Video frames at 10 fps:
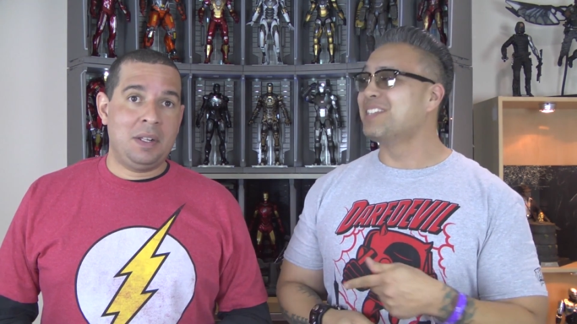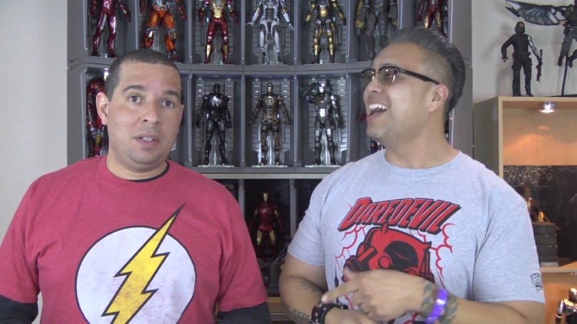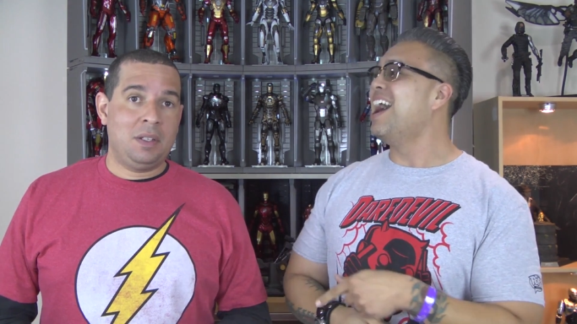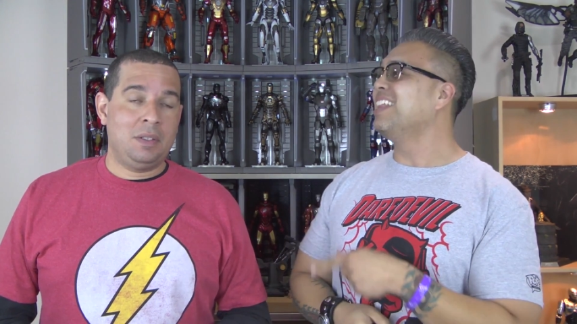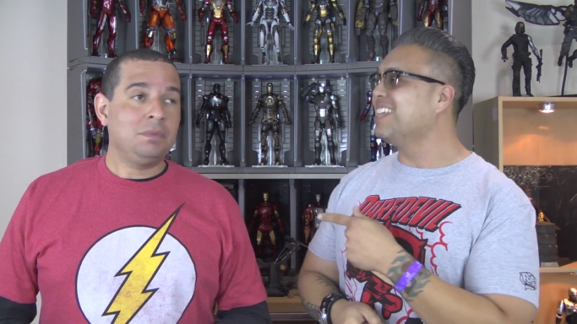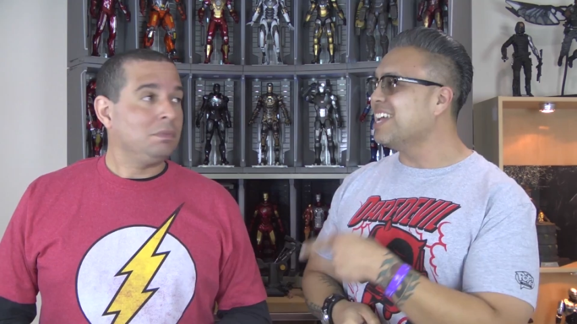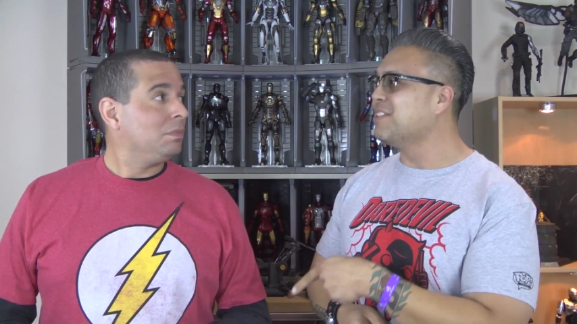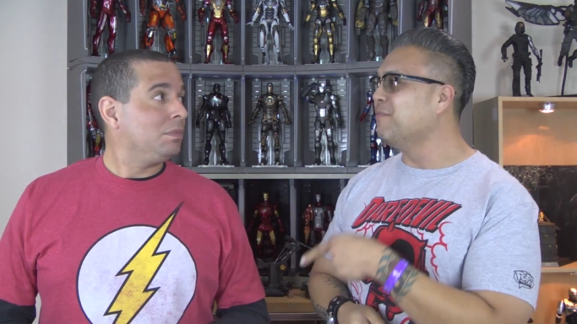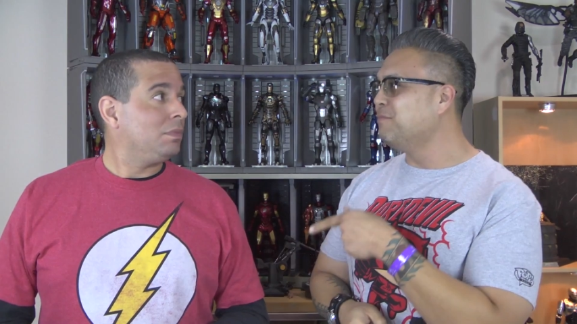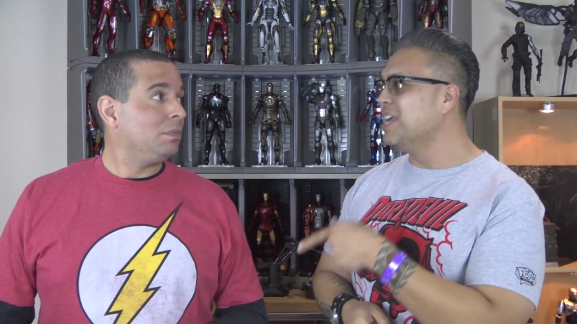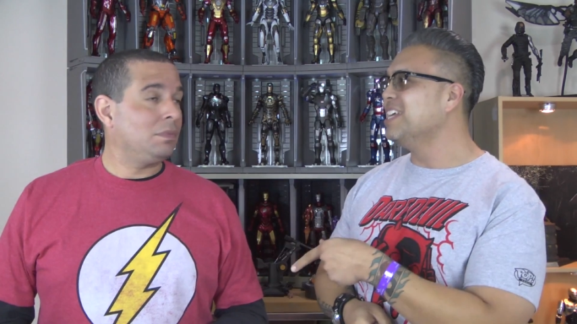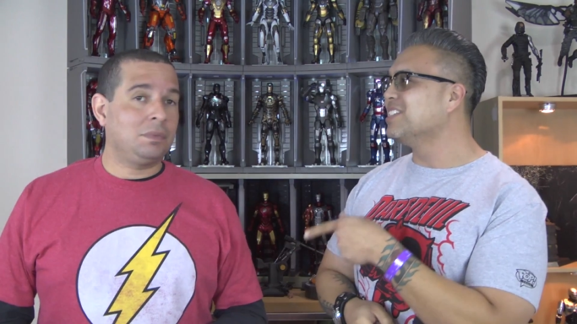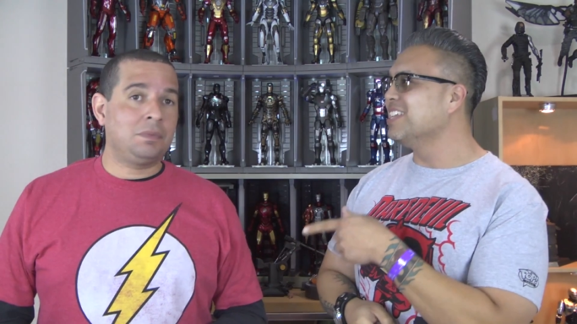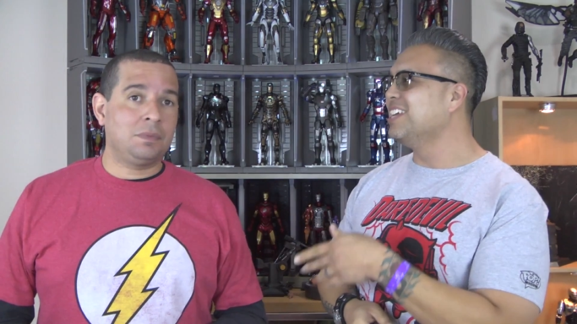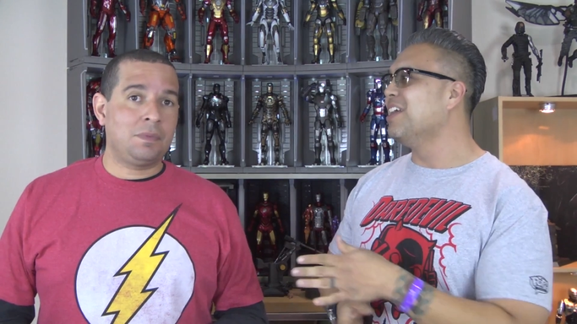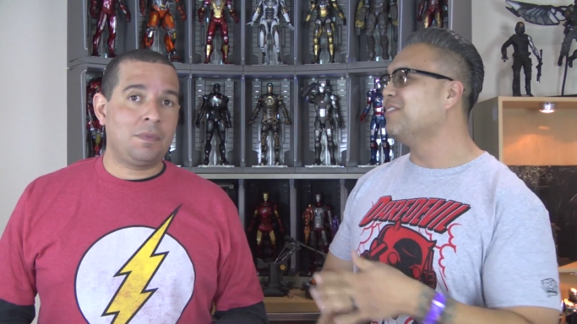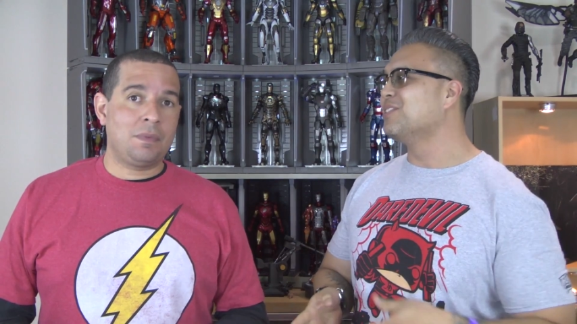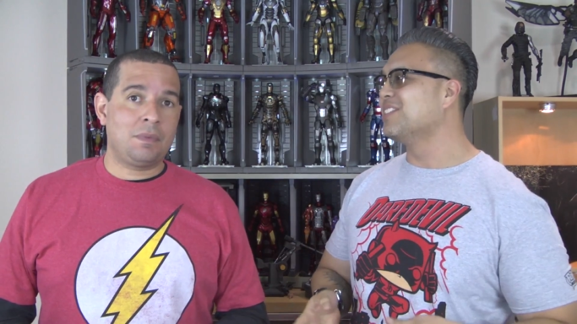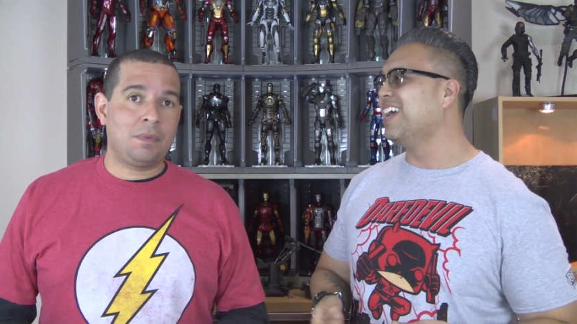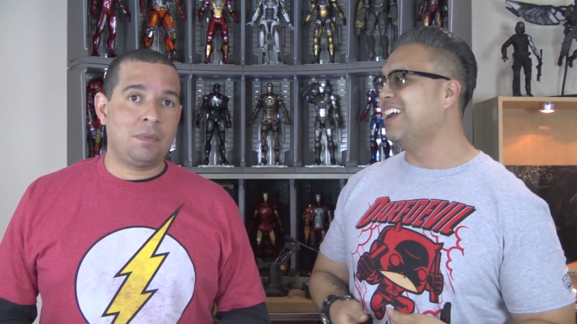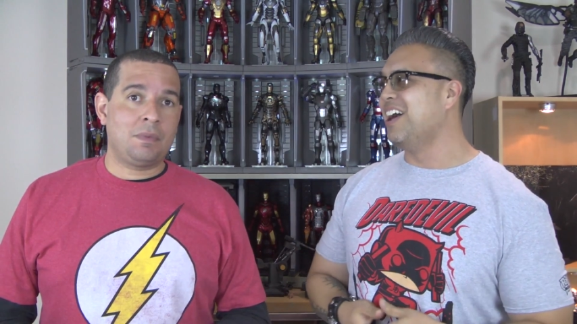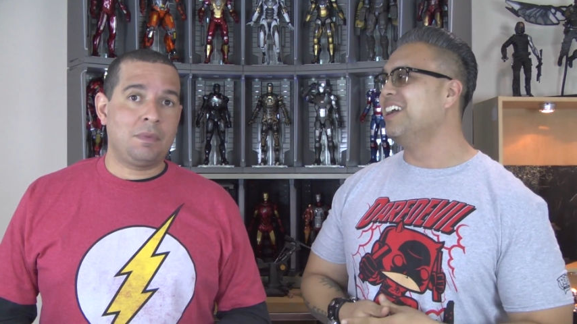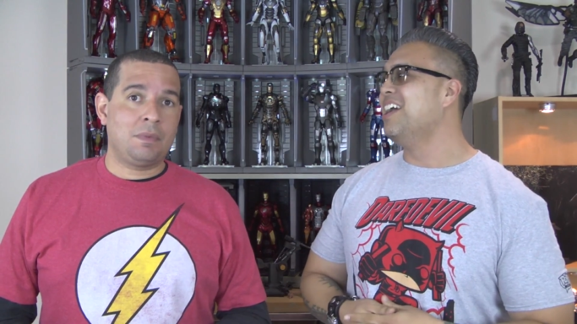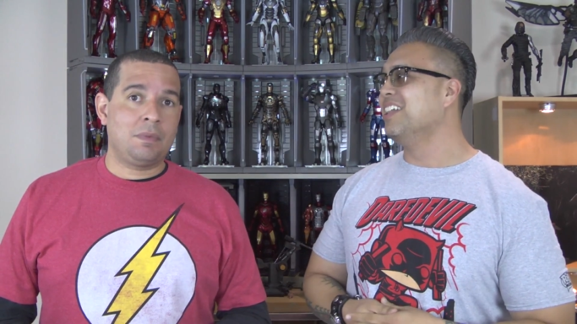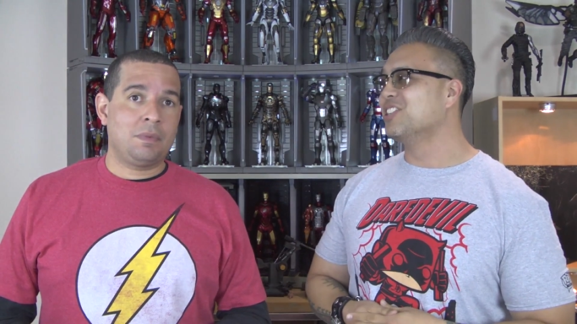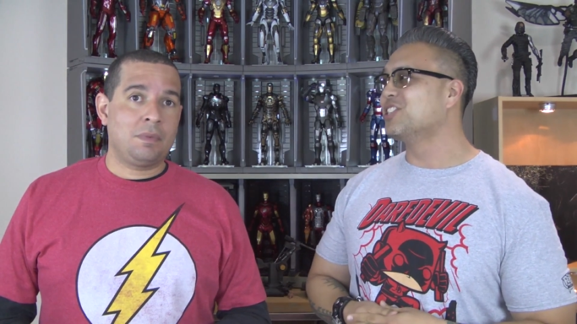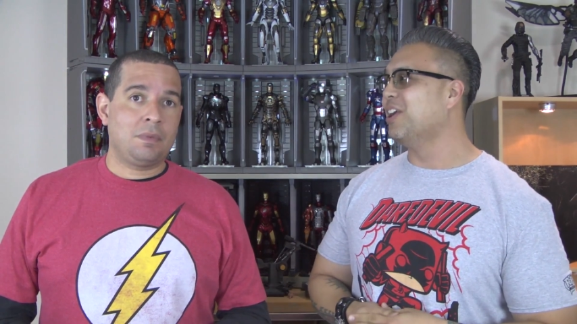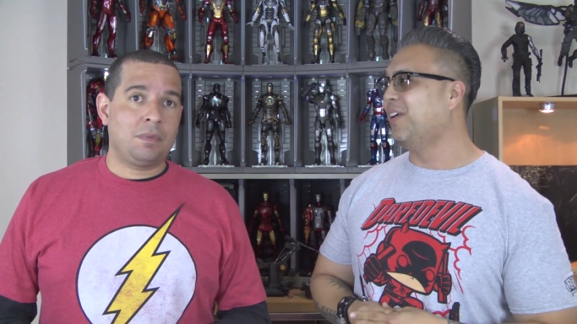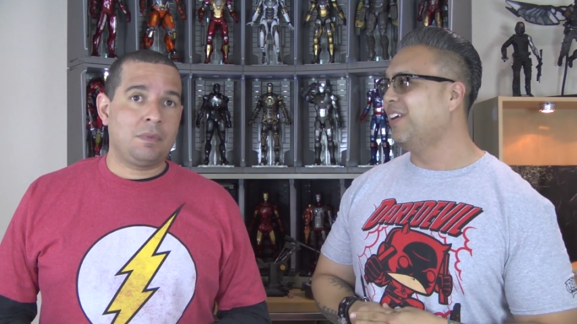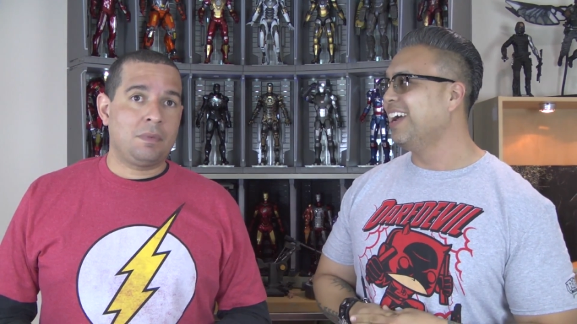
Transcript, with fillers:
Speaker 1: I think that's the funniest thing you ever said on, on the show